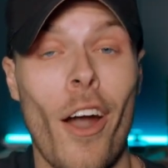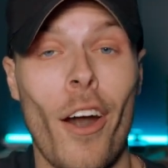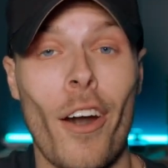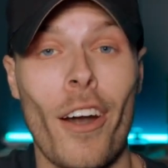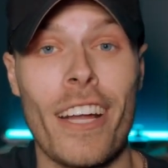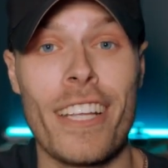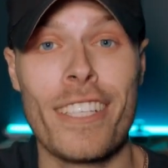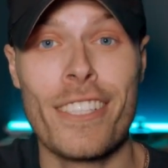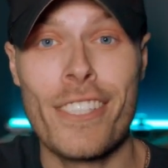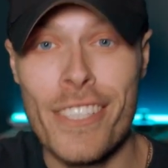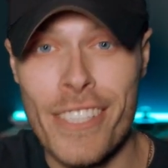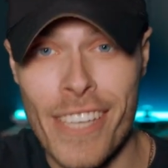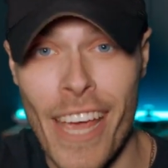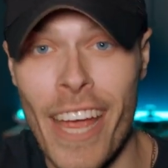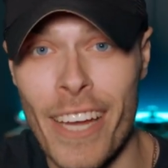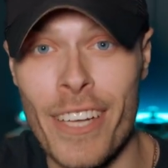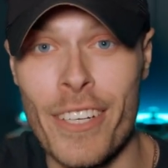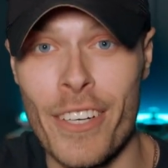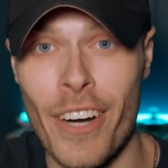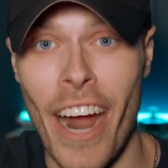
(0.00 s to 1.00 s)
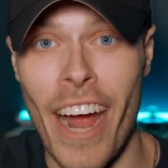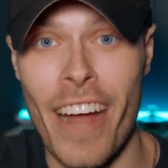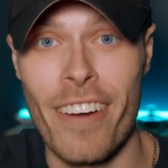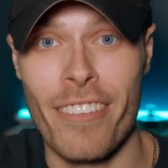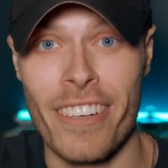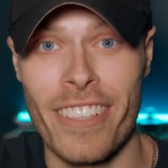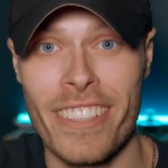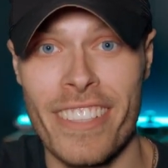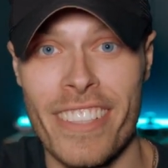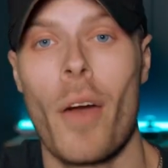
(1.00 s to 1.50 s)
are insane
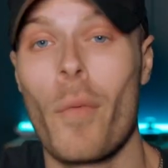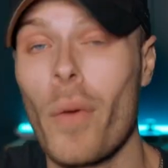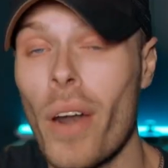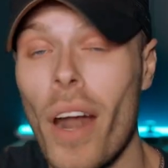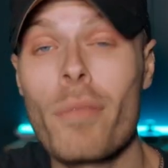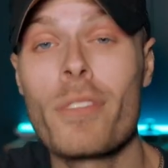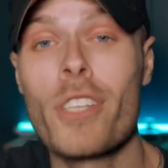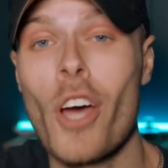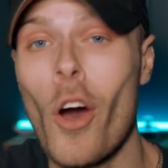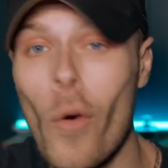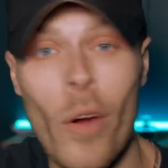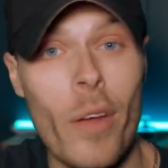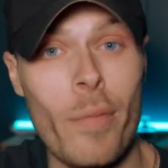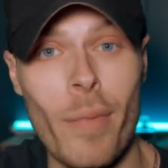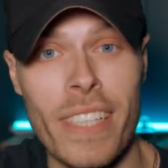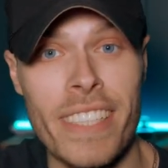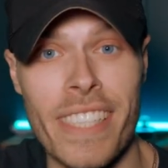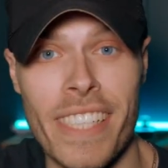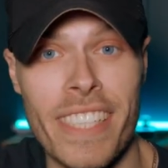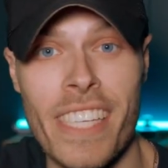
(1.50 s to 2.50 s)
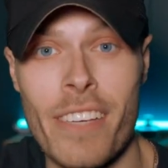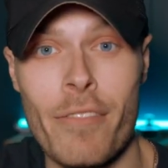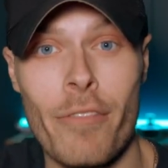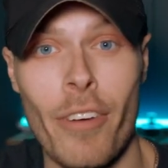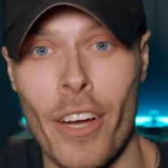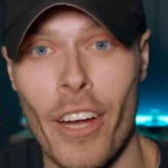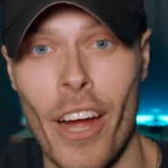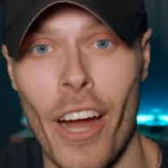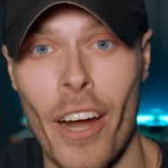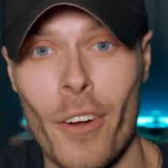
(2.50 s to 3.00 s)
drivers. And when I'm towing my
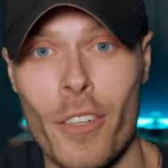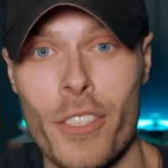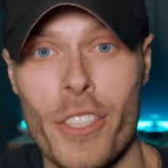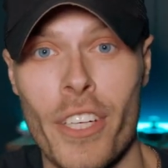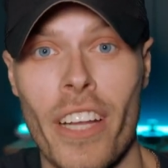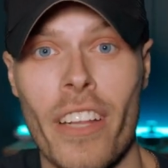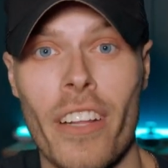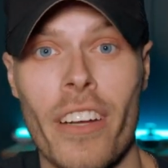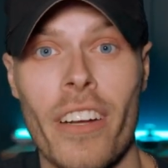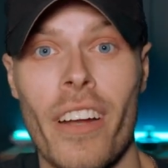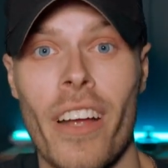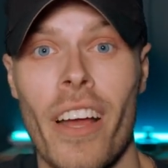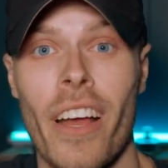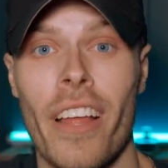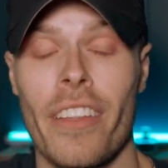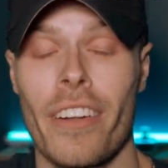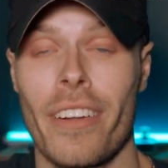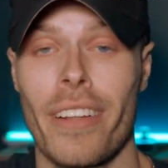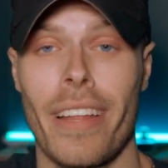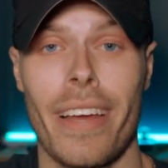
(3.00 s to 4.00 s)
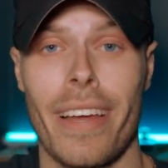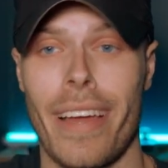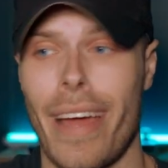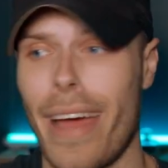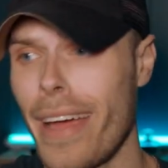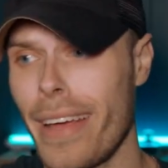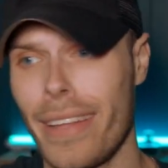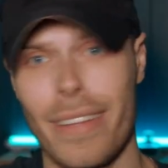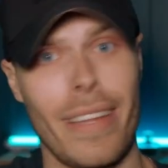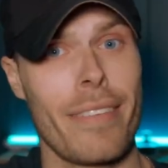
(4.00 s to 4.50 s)
16-foot cargo trailer, they're
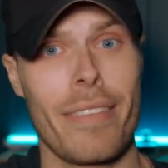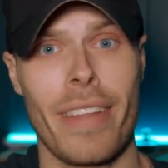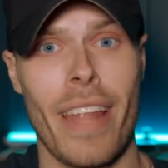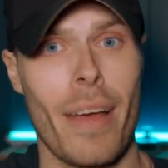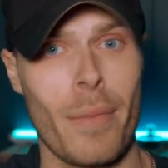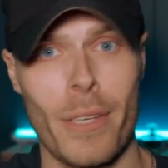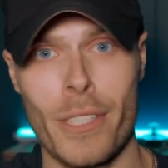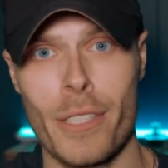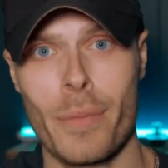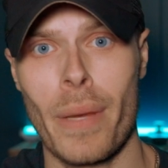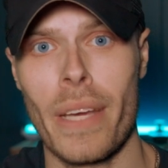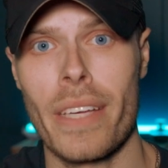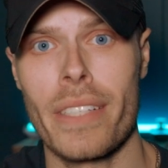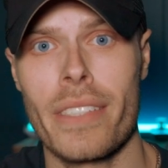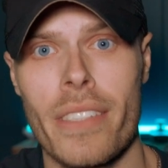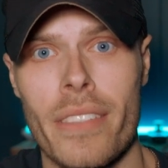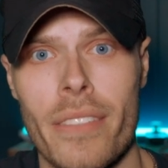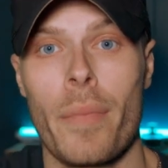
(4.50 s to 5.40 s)
like, I ain't leaving that much space.